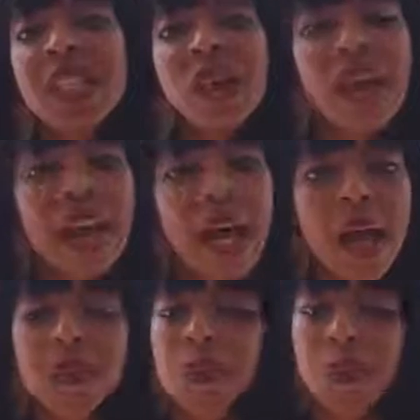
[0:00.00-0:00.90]
here I
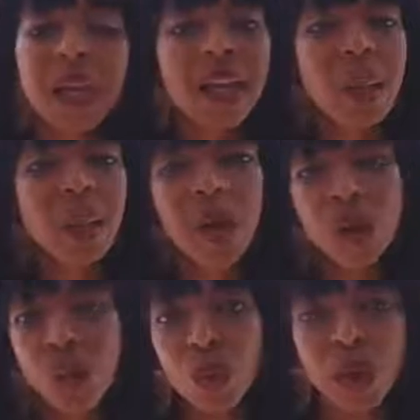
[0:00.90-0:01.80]
am speaking about
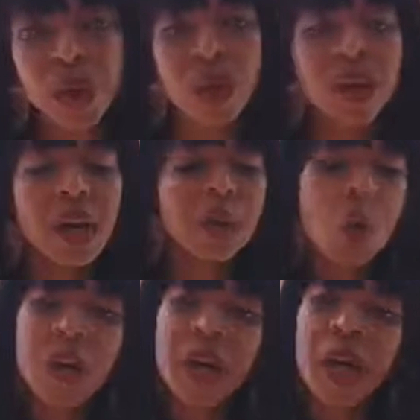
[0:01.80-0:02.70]
career, and I'm
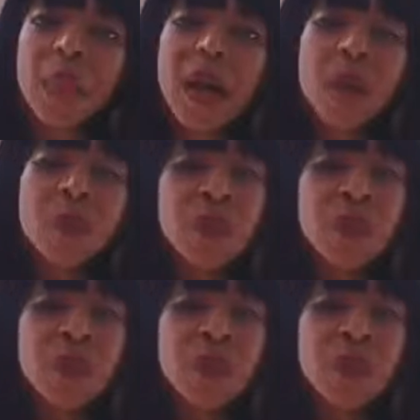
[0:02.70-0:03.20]
talking about,